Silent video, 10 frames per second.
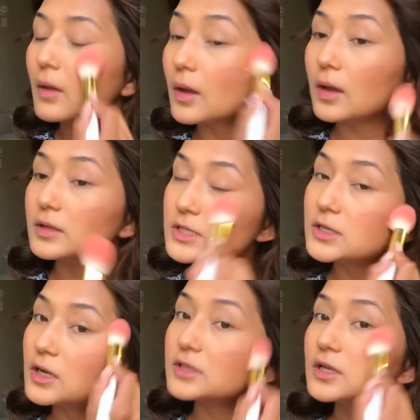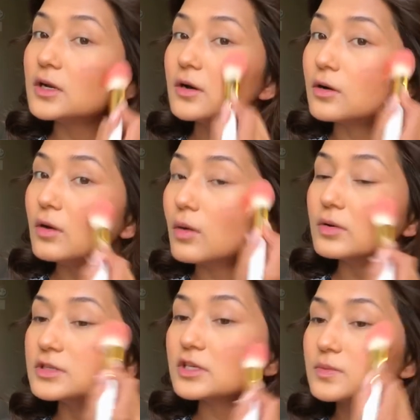And she does it in her
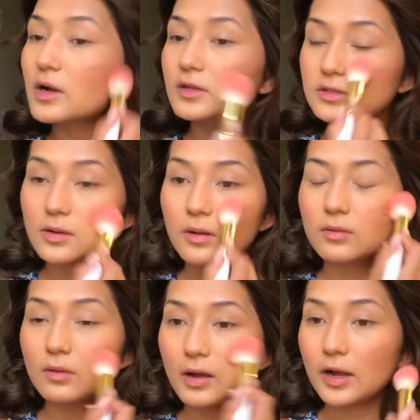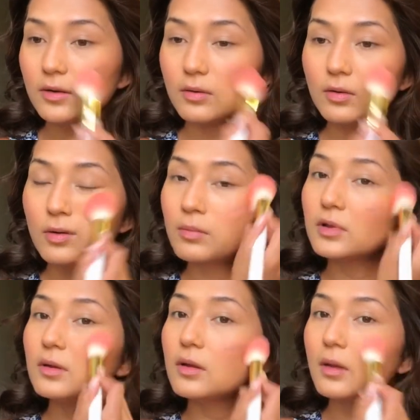nose as well, so I don't
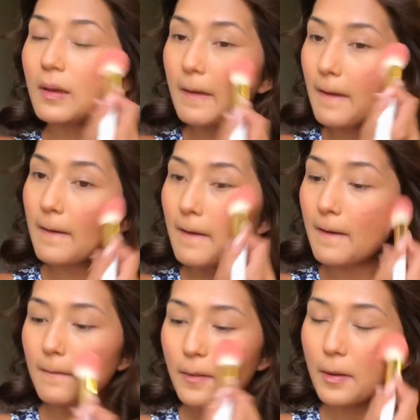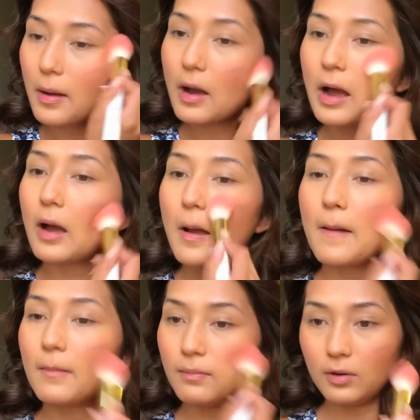normally put
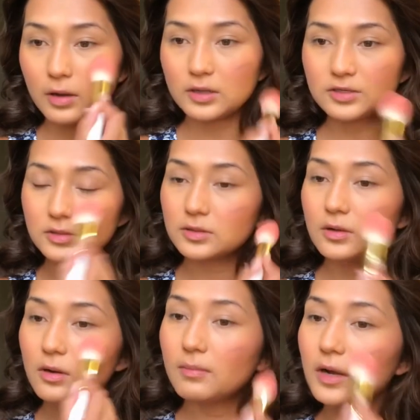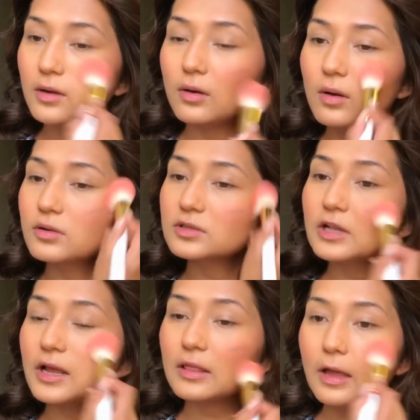a blush on my nose
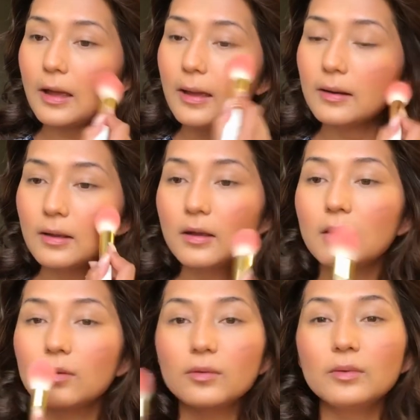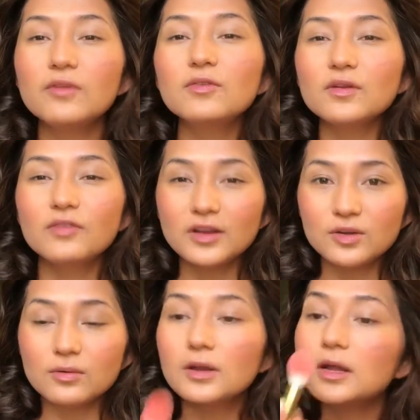like that. Well, even if I
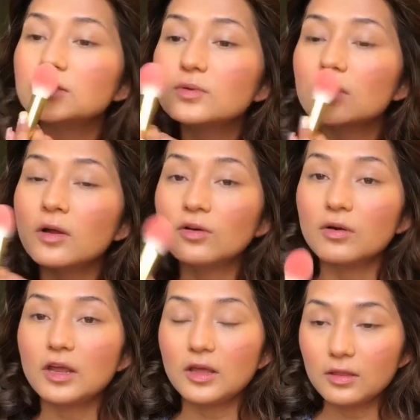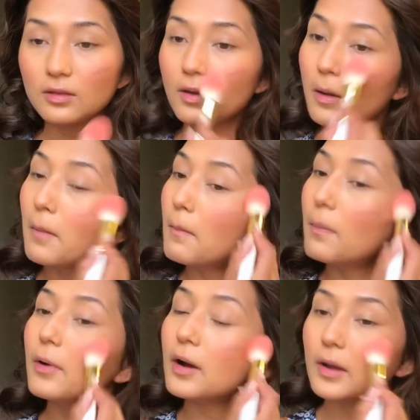do it underneath,
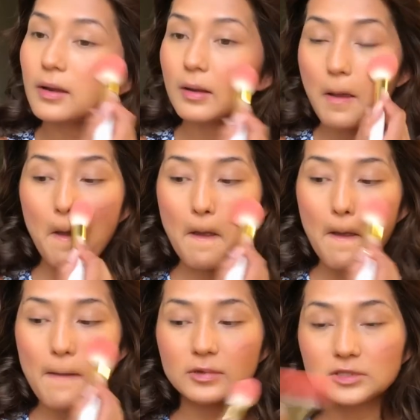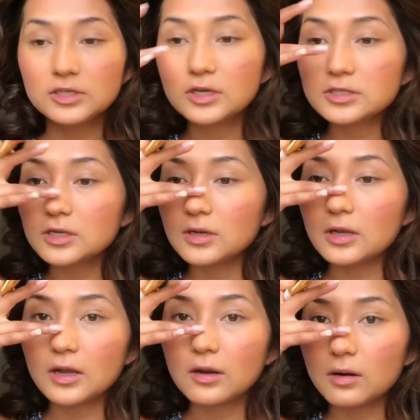but she does it in
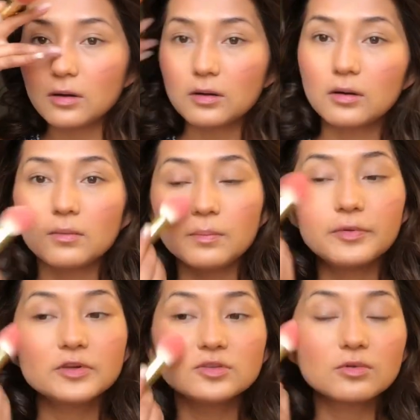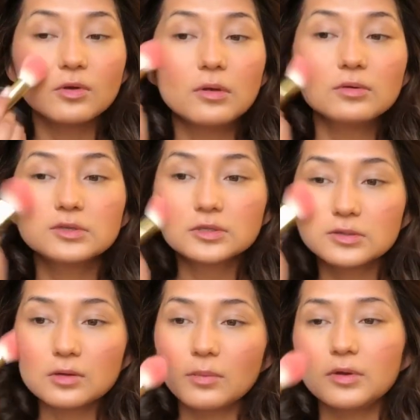like her bridge of the
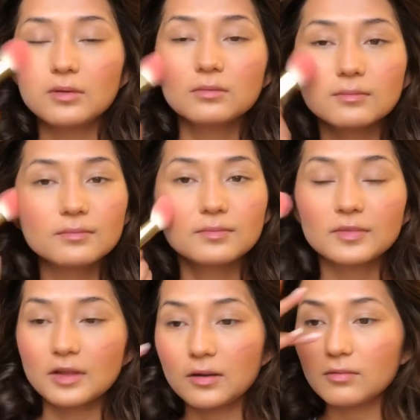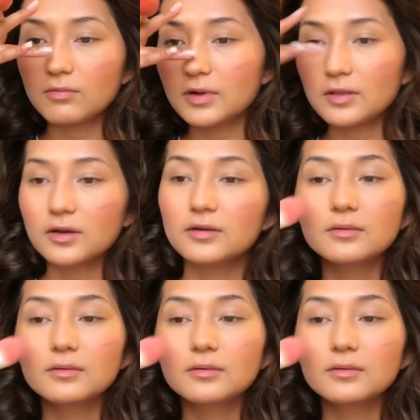nose. I mean, like right there.